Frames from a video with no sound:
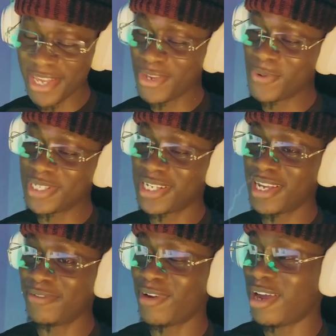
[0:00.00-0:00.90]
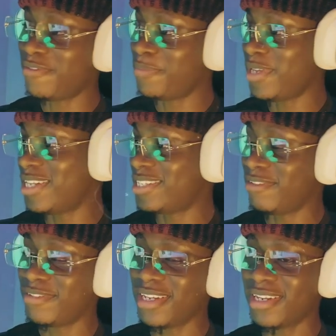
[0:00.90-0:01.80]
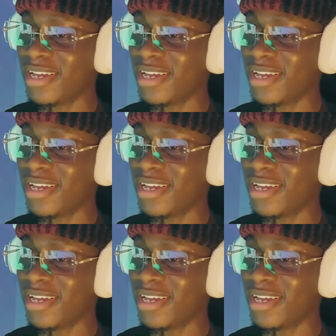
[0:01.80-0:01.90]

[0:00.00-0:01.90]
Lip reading: once again for having me this evening.